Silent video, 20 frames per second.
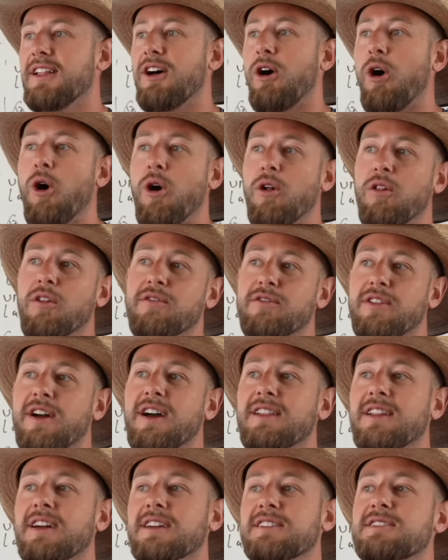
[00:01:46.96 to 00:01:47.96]
All of
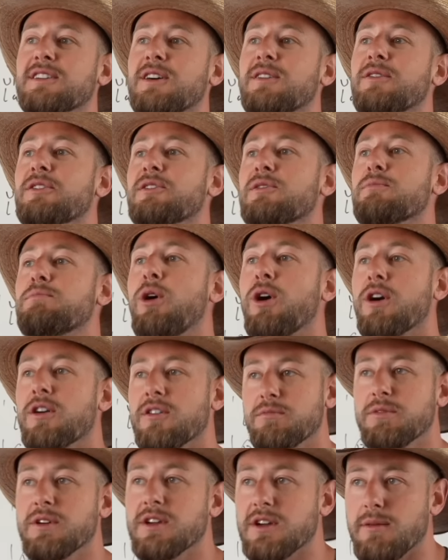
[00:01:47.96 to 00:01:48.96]
that, like so, there, part
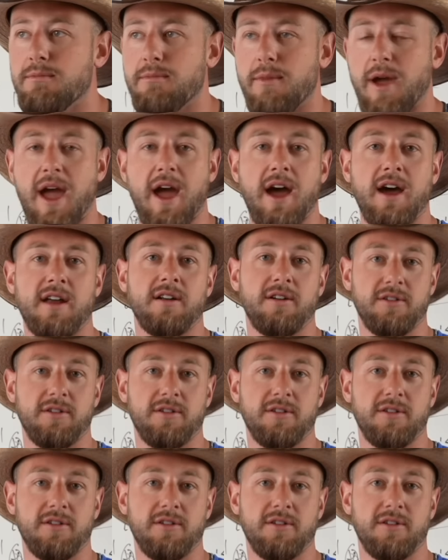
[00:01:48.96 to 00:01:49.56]
of being a man.